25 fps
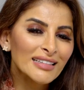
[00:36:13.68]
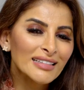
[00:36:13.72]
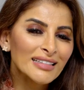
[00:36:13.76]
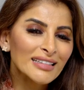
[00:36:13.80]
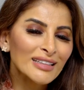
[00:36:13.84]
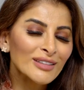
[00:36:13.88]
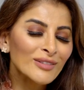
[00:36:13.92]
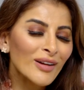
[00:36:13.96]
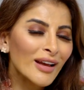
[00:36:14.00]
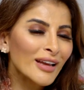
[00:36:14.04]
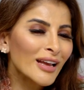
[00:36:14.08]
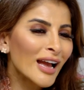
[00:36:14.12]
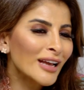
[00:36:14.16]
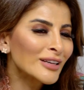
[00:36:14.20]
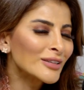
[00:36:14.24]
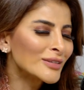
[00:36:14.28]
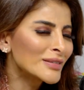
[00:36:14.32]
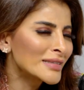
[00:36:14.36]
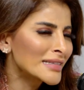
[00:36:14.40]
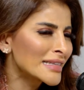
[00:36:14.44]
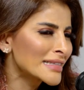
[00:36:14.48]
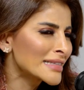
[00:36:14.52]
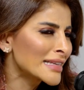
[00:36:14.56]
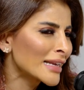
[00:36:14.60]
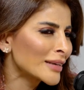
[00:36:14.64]
You know, I
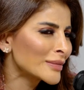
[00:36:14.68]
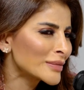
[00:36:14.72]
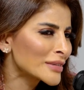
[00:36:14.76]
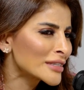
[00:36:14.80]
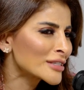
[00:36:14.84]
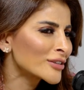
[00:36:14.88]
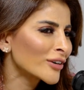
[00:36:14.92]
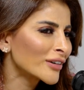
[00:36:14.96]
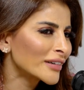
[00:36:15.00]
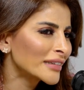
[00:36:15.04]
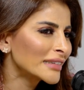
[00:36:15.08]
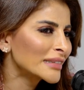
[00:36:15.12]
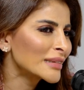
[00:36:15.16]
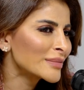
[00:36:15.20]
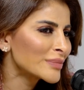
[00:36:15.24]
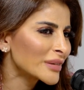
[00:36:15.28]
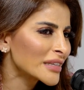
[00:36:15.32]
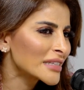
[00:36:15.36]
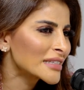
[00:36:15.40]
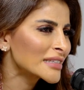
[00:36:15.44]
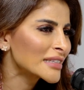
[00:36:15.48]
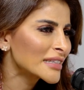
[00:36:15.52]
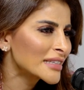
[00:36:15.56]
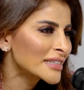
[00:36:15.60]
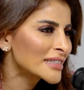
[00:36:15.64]
used to say it was starting the
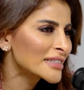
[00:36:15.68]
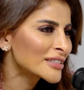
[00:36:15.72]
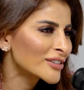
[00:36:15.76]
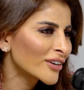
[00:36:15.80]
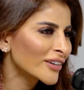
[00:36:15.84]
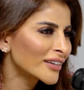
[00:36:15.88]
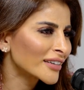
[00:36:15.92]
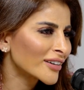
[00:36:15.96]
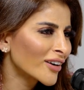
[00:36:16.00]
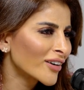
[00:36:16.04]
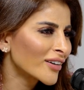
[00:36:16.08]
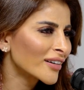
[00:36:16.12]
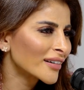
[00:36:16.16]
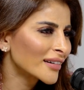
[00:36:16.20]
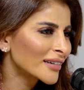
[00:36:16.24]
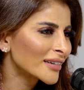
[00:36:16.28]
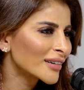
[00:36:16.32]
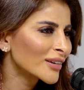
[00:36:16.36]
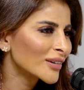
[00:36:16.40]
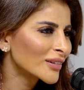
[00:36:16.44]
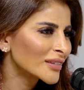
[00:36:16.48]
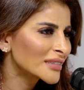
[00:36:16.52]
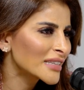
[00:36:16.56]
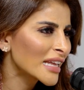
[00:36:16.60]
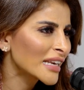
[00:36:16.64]
business, starting
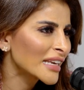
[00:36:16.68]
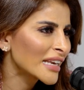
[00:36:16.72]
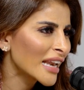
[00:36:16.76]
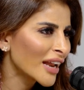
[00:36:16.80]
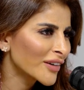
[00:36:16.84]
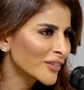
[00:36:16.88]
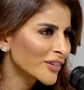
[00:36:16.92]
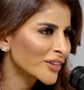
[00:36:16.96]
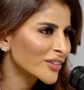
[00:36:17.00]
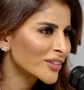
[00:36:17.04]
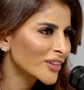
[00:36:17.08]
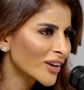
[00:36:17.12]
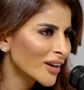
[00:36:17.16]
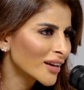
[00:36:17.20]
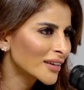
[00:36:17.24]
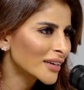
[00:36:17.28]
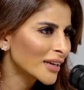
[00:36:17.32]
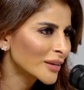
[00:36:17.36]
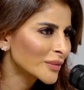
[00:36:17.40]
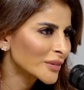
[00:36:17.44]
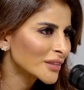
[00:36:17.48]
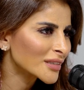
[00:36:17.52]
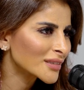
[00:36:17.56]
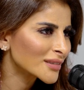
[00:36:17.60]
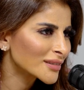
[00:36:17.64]
RR&Co, because I never thought I
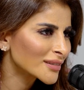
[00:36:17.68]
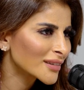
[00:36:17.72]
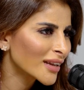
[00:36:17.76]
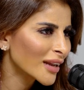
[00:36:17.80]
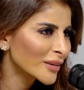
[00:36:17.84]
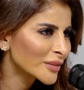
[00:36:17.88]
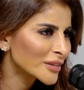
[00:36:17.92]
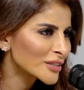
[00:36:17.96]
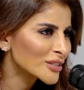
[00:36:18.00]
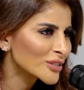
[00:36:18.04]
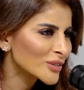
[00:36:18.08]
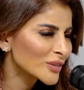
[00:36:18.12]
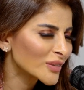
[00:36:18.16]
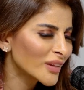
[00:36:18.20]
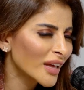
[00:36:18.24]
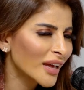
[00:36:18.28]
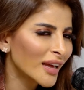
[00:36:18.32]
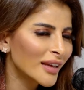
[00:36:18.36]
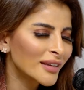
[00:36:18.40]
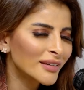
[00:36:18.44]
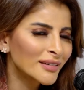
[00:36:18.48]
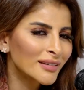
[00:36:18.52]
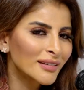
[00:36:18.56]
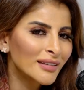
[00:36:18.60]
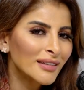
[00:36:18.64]
would do that.